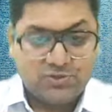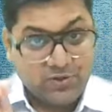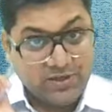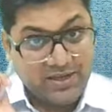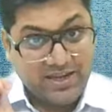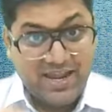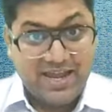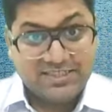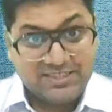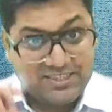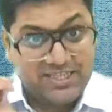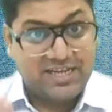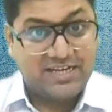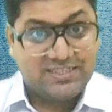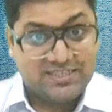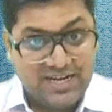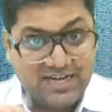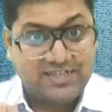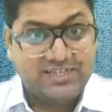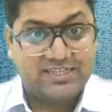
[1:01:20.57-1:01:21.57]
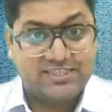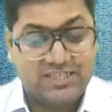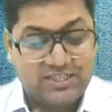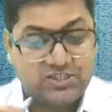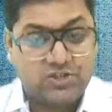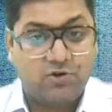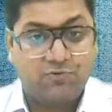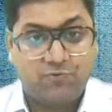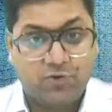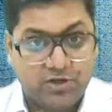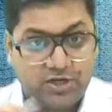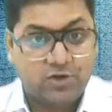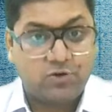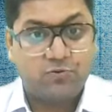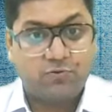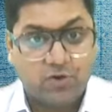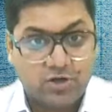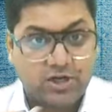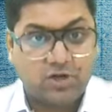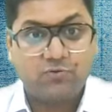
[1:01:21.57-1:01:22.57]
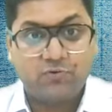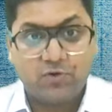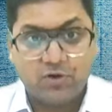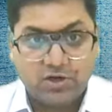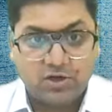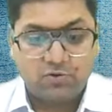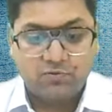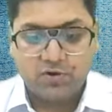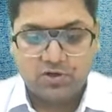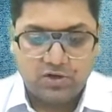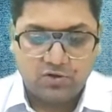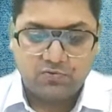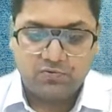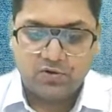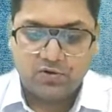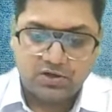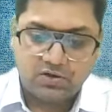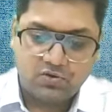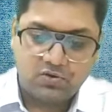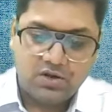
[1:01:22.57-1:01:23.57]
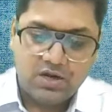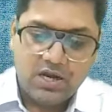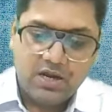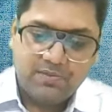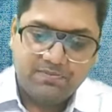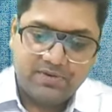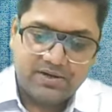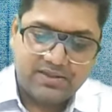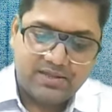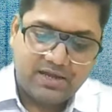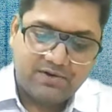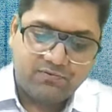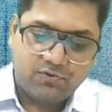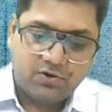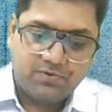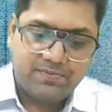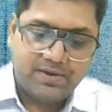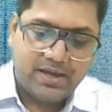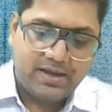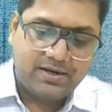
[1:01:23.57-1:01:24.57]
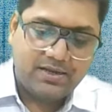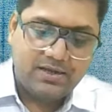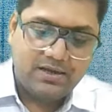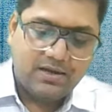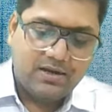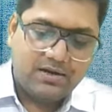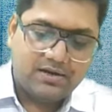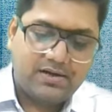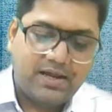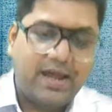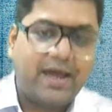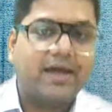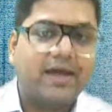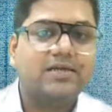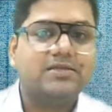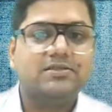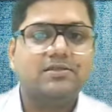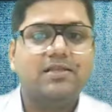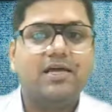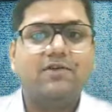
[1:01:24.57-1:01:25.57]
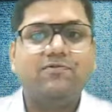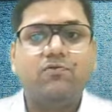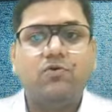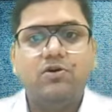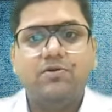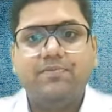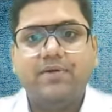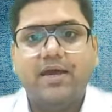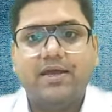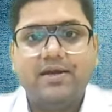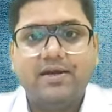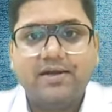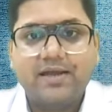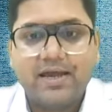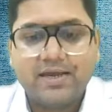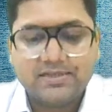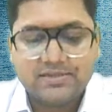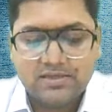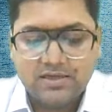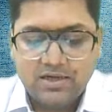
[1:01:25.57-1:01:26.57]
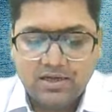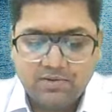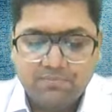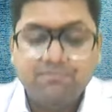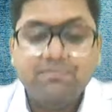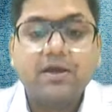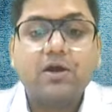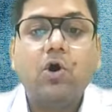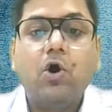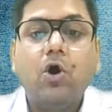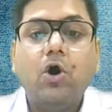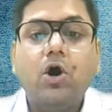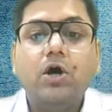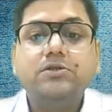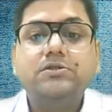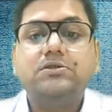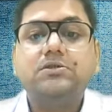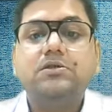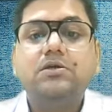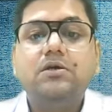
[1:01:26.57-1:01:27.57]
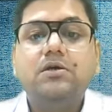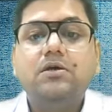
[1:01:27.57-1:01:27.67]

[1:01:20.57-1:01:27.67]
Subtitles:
So yes, there is LTCG of 42, but there won't be any tax. There won't be any tax because